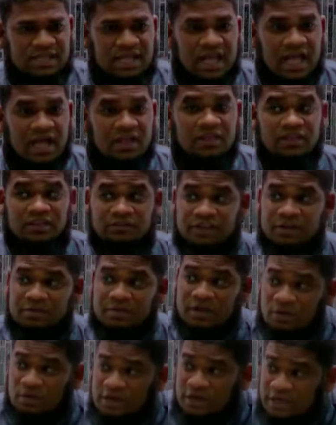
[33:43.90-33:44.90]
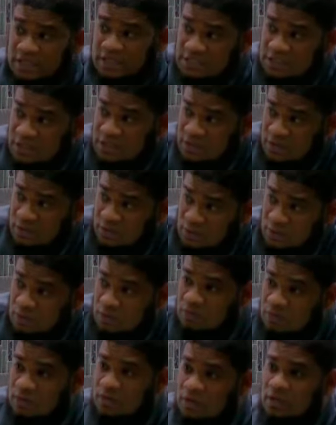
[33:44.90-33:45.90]
In istihada, the female only needs
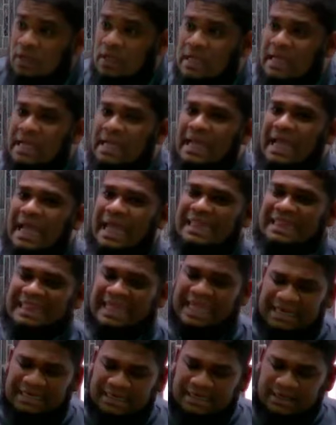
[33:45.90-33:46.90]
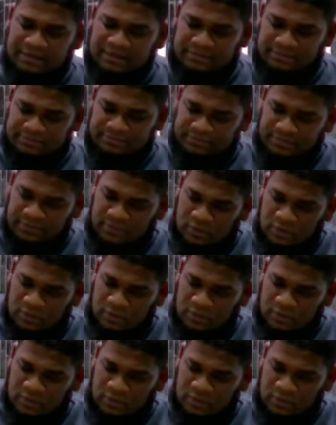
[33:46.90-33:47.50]
wudu. And then